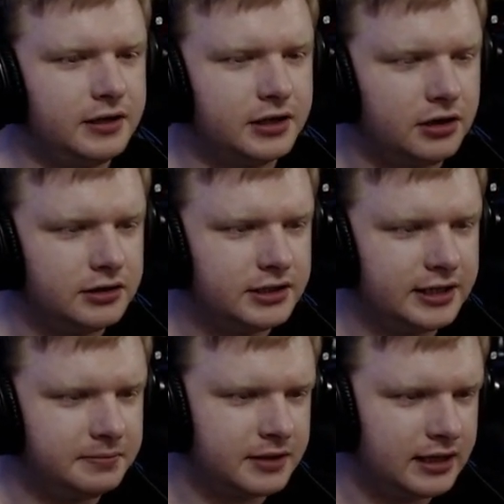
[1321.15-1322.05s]

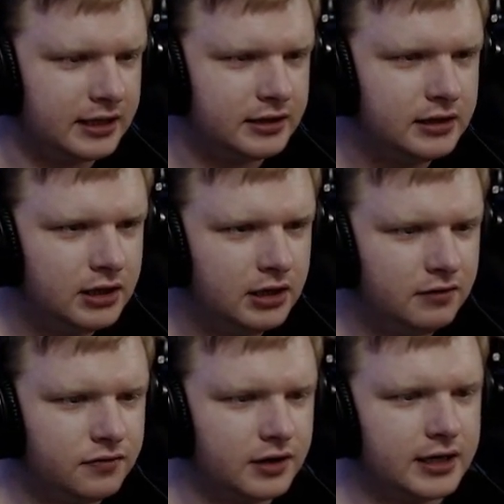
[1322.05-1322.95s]
concept art
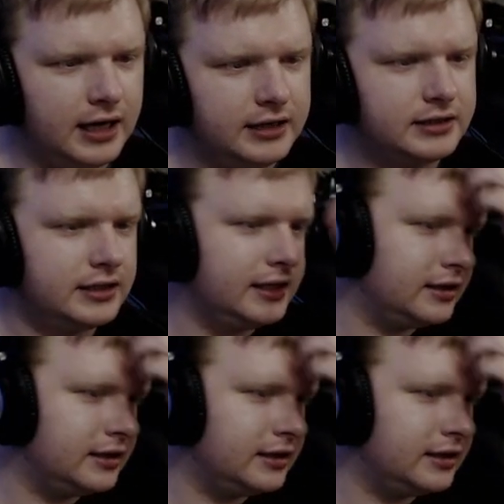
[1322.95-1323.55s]
for a cutscene that